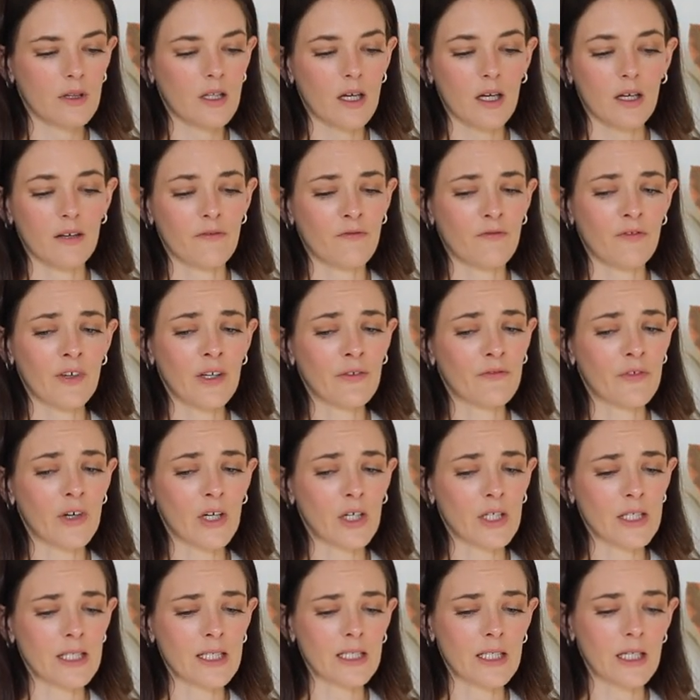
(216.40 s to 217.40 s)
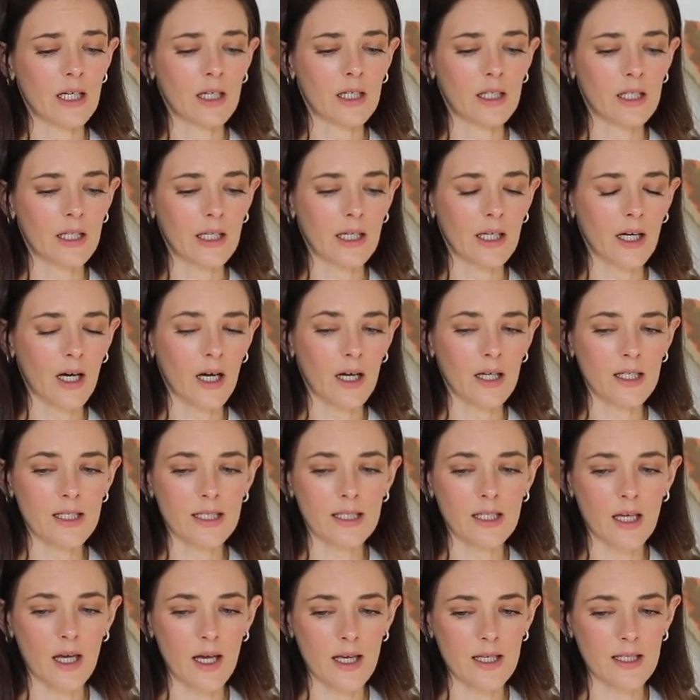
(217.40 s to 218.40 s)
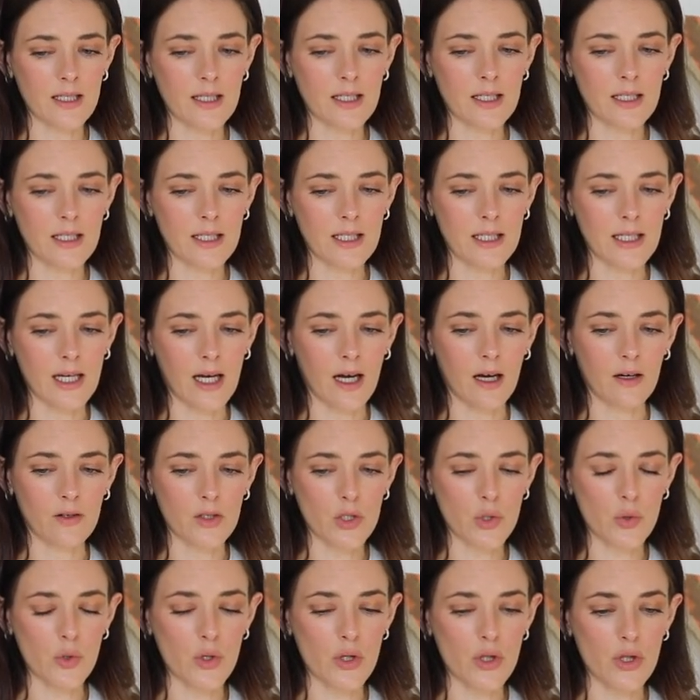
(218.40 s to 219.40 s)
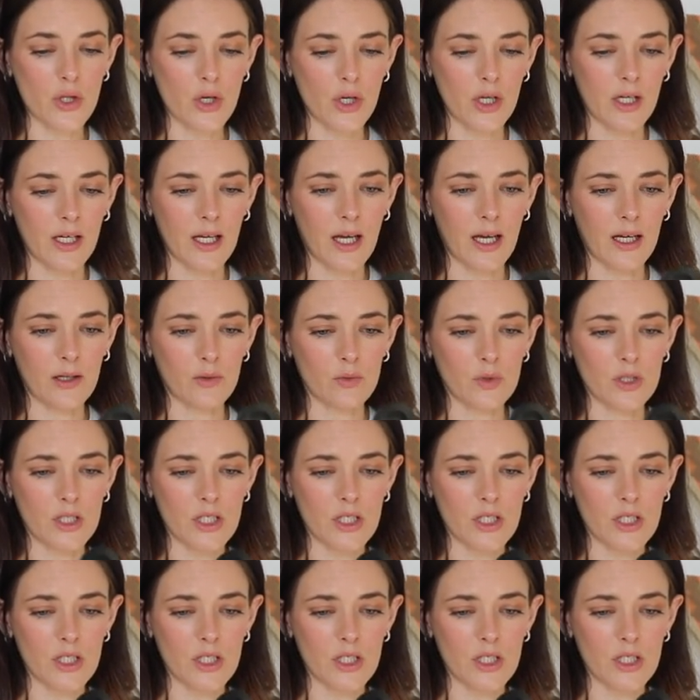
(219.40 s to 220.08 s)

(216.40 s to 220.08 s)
They fit very snugly. I sized down to a 38,